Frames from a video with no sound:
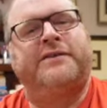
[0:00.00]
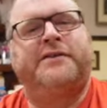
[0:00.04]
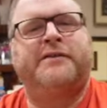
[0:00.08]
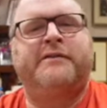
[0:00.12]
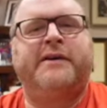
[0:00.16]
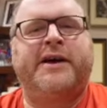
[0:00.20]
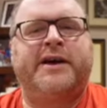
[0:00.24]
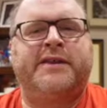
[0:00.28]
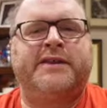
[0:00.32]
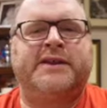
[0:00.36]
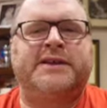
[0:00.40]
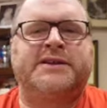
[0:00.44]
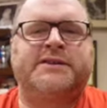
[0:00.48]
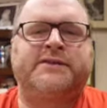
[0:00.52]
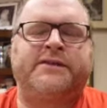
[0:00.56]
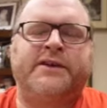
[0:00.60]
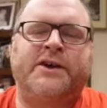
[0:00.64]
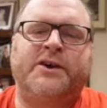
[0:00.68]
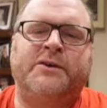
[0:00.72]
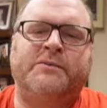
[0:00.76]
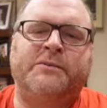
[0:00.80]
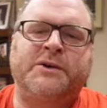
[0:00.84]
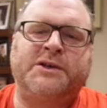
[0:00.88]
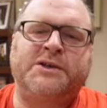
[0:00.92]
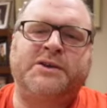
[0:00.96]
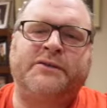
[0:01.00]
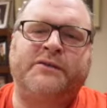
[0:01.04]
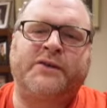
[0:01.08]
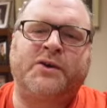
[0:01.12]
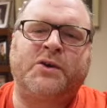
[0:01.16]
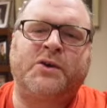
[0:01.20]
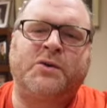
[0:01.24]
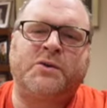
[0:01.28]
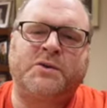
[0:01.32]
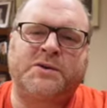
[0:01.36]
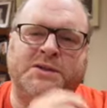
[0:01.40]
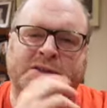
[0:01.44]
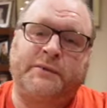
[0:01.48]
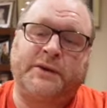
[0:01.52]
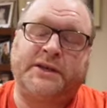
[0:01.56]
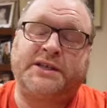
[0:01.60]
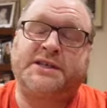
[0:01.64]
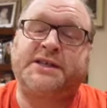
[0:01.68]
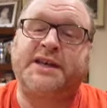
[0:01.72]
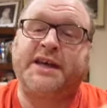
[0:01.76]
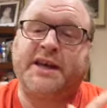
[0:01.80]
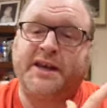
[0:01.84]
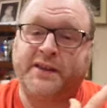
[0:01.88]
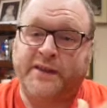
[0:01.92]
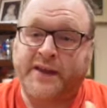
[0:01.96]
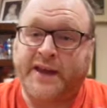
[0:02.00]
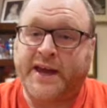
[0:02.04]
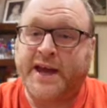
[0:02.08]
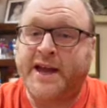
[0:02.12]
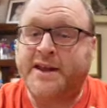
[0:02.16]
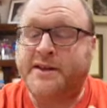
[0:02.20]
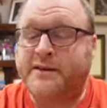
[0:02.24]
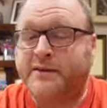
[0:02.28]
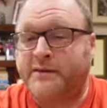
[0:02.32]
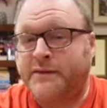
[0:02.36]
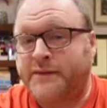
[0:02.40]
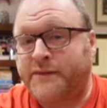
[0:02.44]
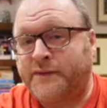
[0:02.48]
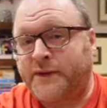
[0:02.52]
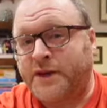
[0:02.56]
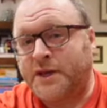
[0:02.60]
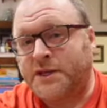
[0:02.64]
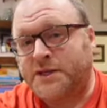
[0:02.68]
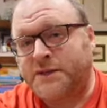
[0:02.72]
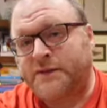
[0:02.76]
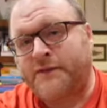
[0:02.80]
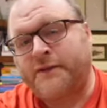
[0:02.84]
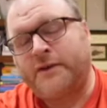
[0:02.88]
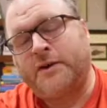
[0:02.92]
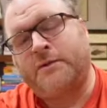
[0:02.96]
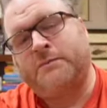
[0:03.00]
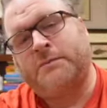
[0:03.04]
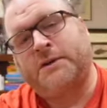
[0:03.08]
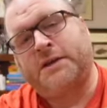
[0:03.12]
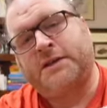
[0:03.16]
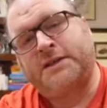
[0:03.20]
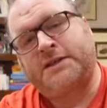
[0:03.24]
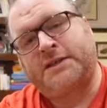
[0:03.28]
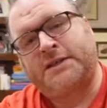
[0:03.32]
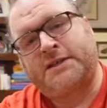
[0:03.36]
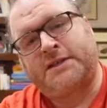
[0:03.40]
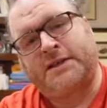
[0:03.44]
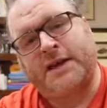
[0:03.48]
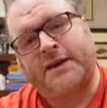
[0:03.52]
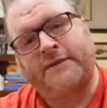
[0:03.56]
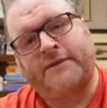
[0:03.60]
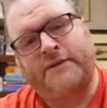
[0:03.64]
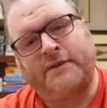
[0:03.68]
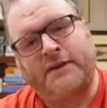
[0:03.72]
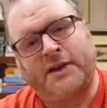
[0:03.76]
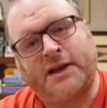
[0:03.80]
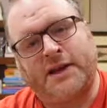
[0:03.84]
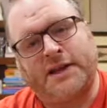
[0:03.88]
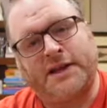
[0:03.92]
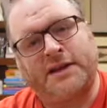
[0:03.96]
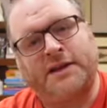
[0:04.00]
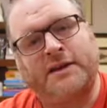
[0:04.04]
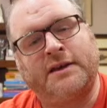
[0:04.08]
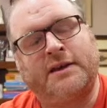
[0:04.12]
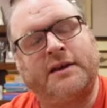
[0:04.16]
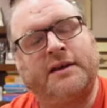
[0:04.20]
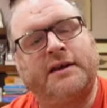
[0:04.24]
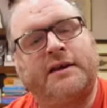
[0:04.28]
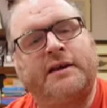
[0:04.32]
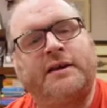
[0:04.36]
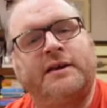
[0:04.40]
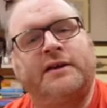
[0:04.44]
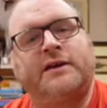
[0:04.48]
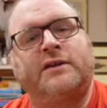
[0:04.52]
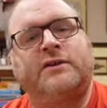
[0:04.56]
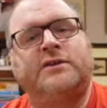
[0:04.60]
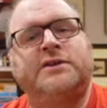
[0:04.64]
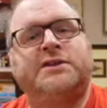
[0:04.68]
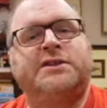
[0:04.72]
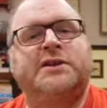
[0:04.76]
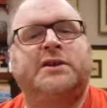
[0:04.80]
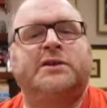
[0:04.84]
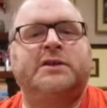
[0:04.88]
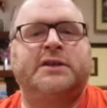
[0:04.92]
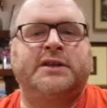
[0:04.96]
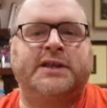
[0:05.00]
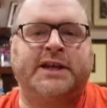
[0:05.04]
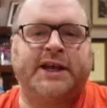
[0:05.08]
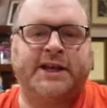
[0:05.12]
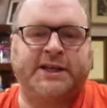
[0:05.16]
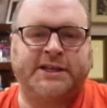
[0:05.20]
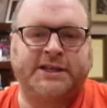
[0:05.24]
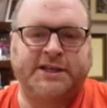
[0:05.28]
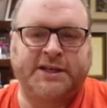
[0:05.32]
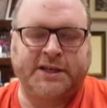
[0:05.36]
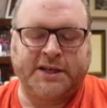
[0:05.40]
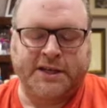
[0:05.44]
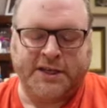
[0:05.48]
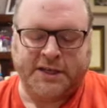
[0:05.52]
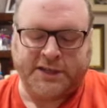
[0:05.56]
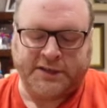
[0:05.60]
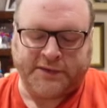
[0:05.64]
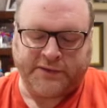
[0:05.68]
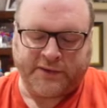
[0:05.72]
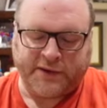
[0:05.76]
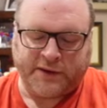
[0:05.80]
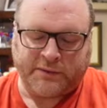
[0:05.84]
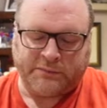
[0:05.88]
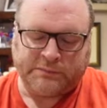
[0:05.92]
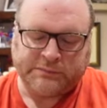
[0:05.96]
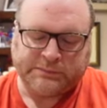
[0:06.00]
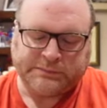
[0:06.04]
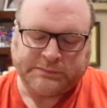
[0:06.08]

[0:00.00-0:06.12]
throughout this film, which of course we see at the end of the first film, but it's definitely consolidated in this film.